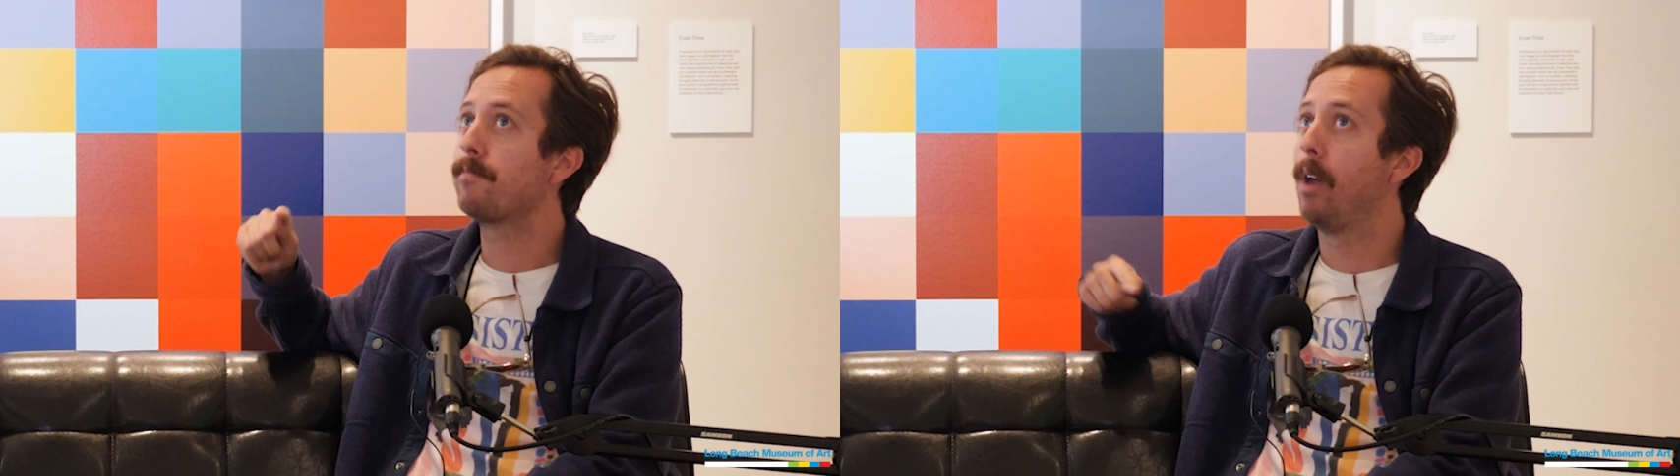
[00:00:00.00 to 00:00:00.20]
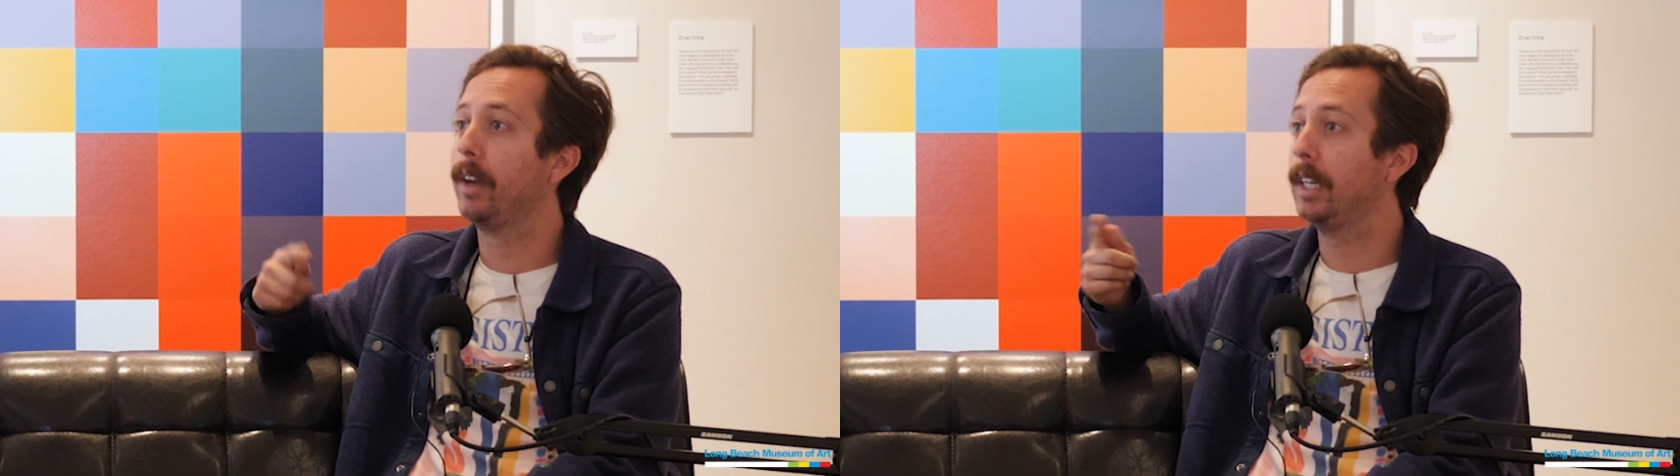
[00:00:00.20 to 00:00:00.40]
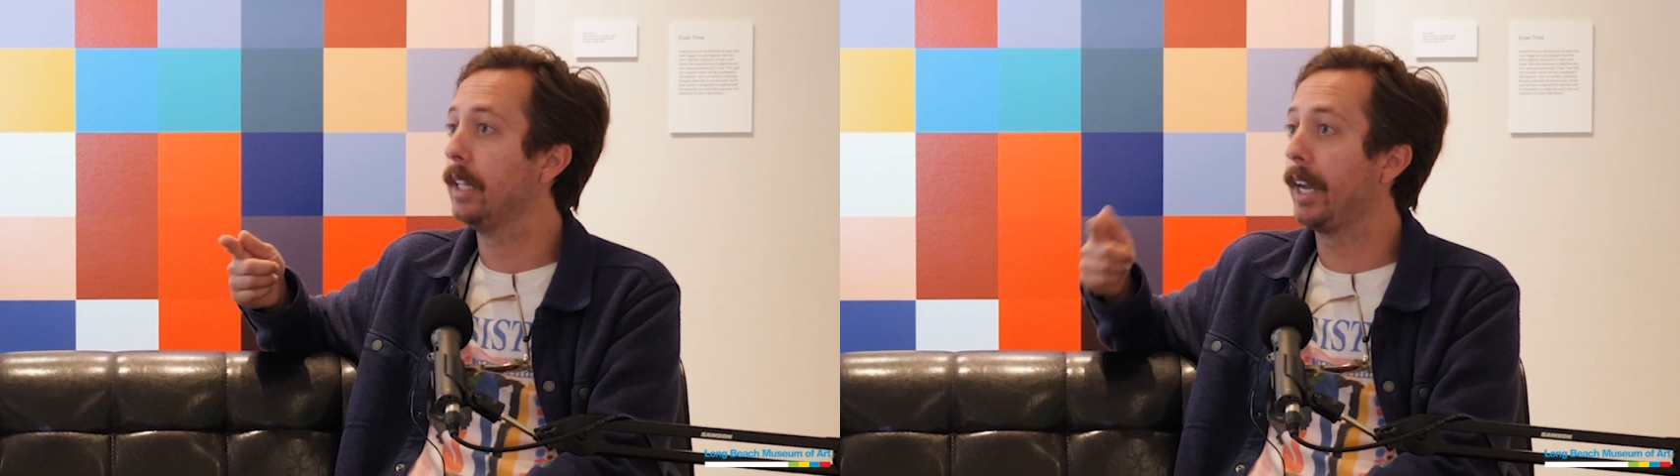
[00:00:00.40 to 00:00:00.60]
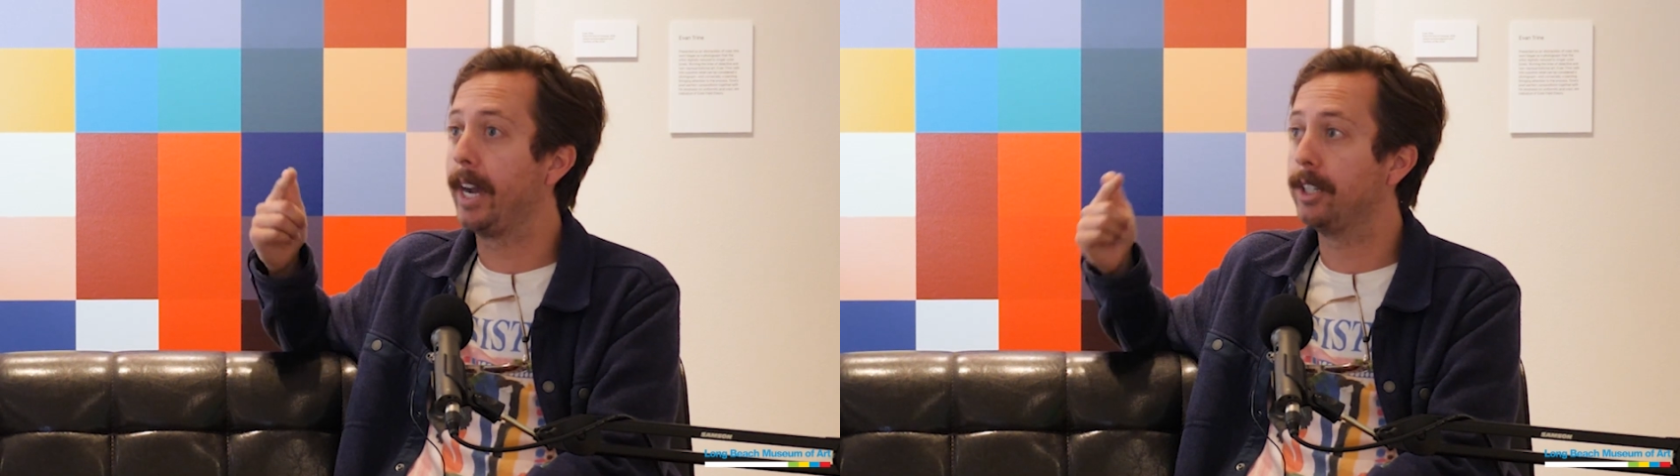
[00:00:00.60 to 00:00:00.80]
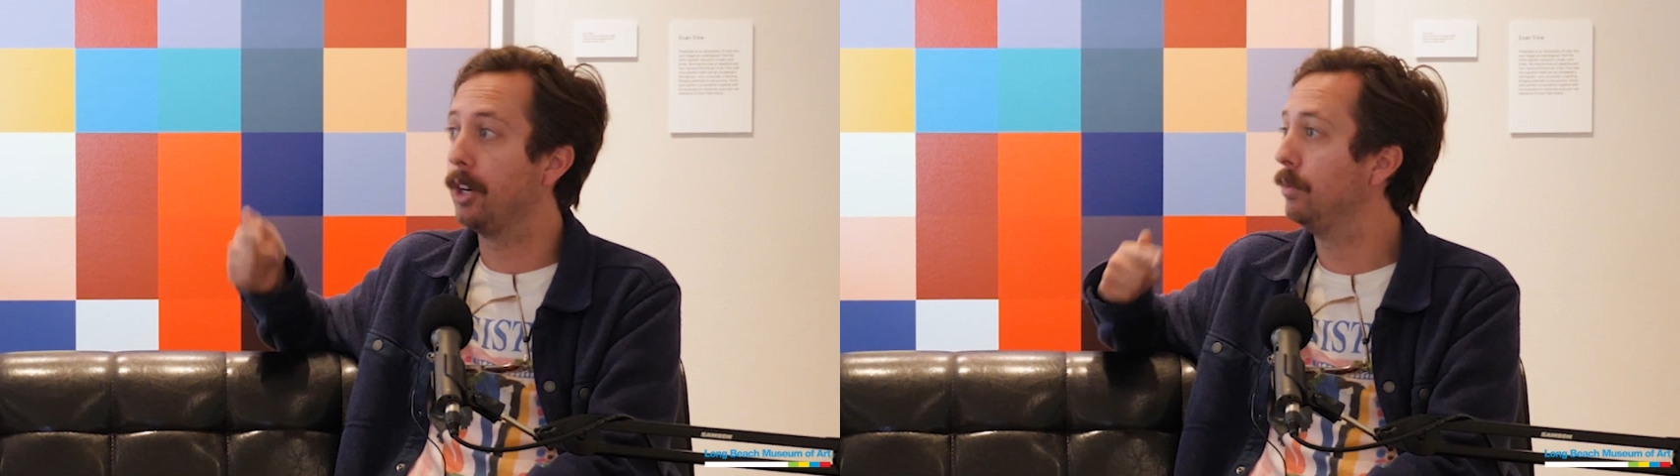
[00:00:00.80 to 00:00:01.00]
again, like I
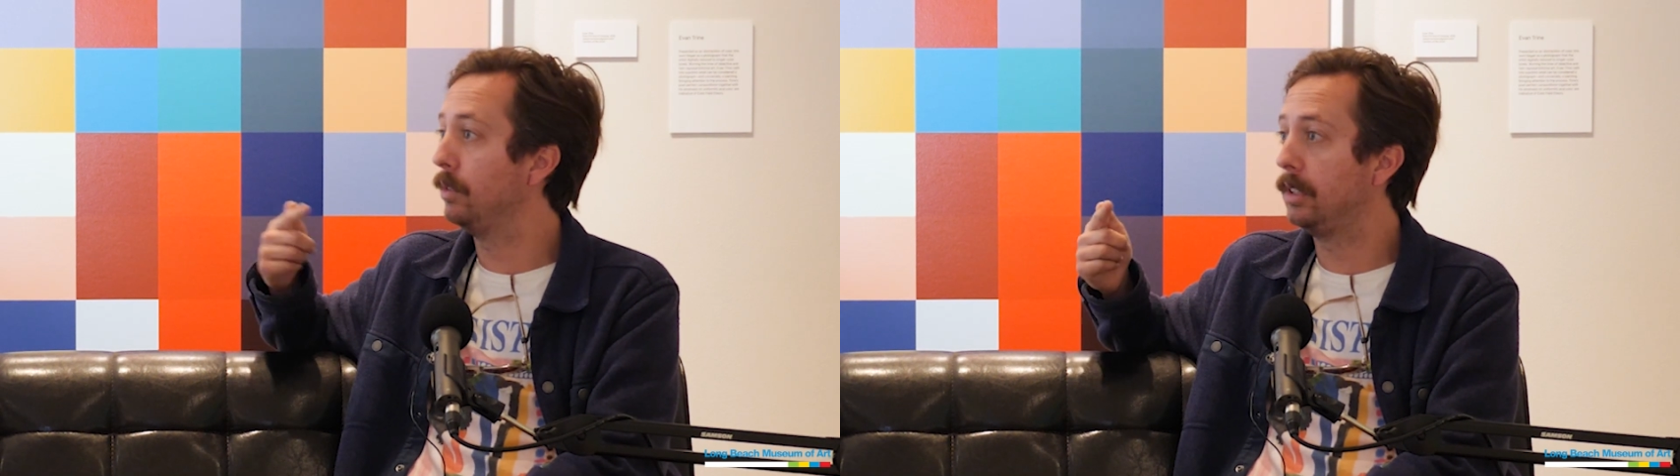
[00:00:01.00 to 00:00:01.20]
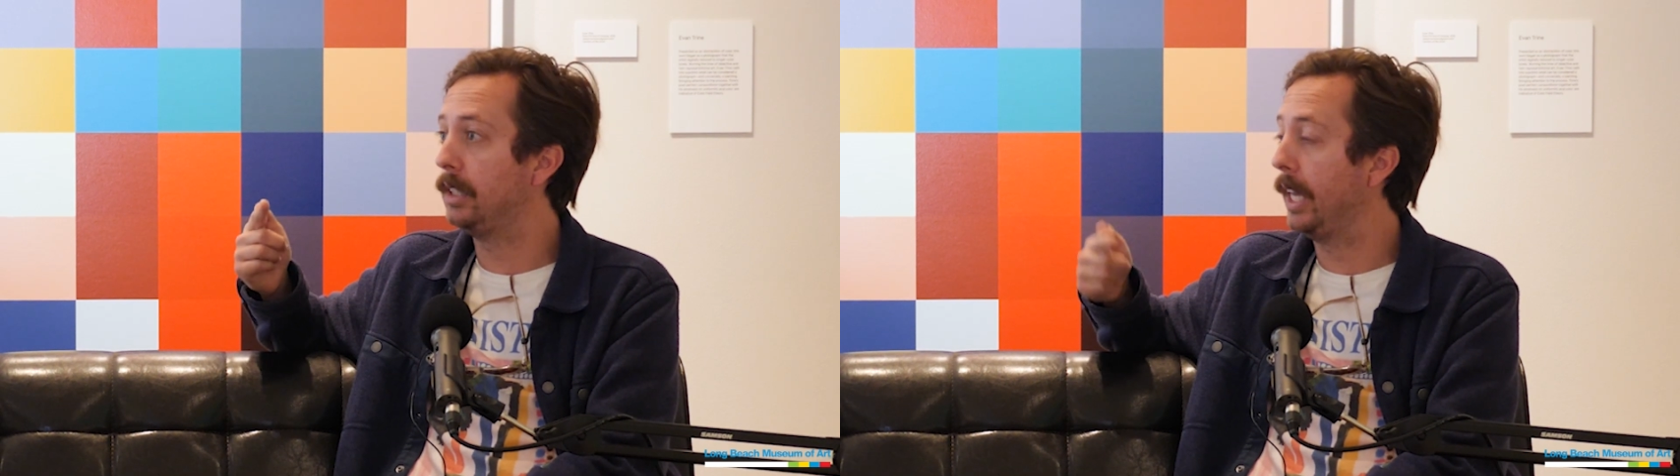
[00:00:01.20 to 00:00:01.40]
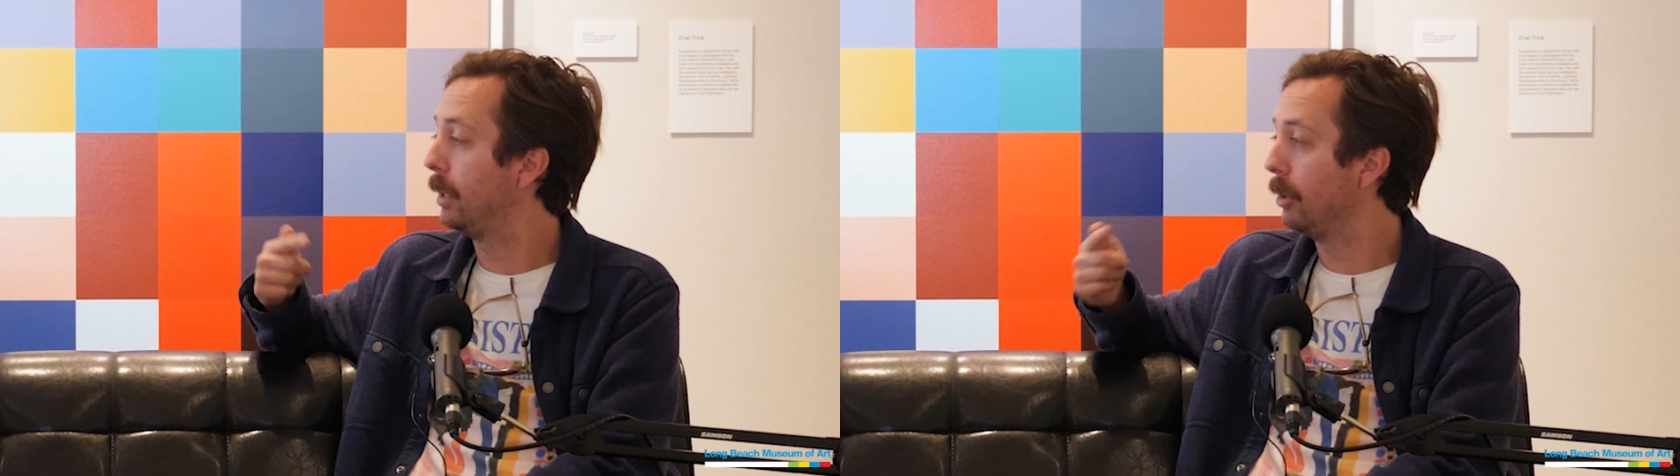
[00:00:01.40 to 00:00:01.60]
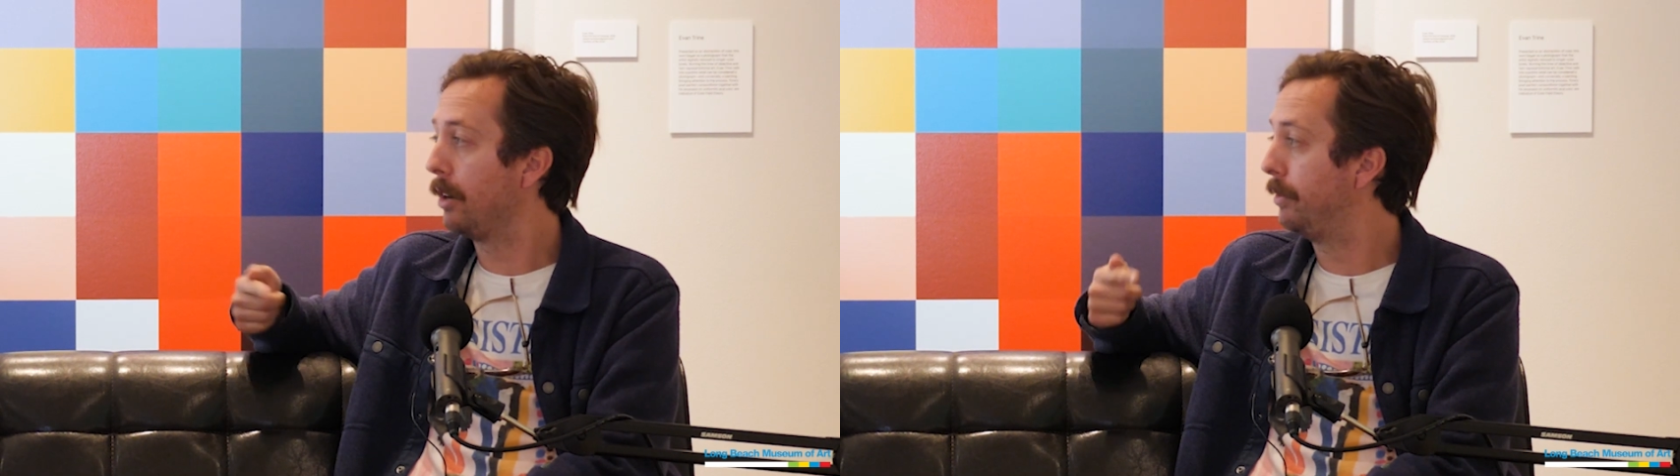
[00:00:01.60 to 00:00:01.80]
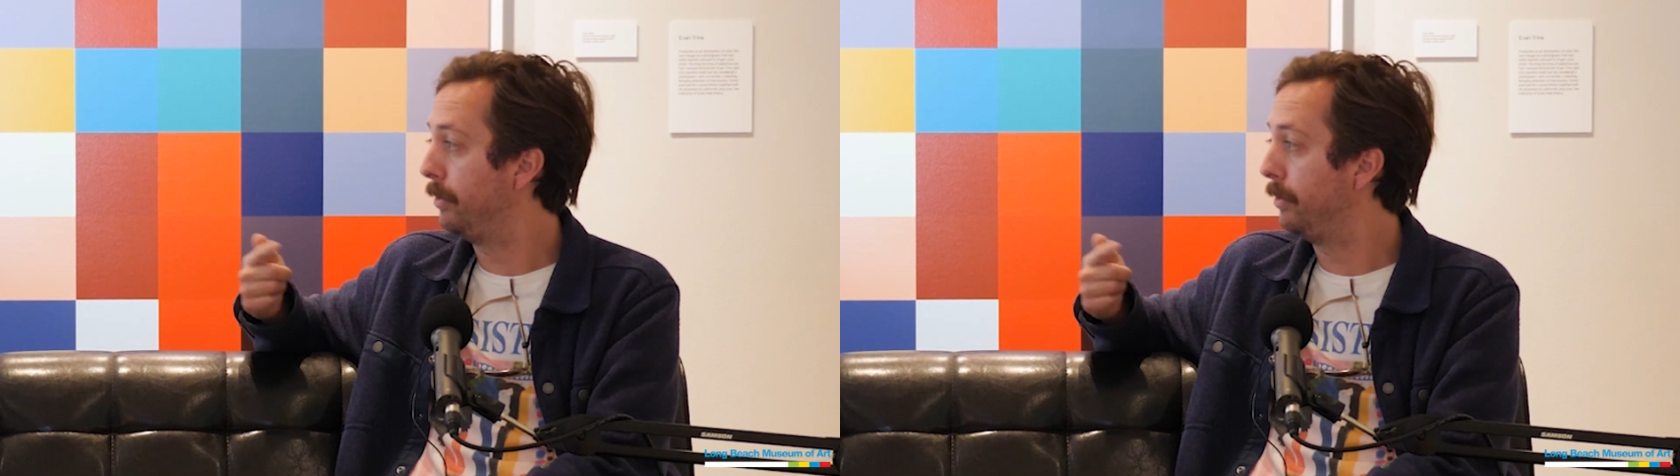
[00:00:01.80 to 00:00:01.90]
don't take a lot of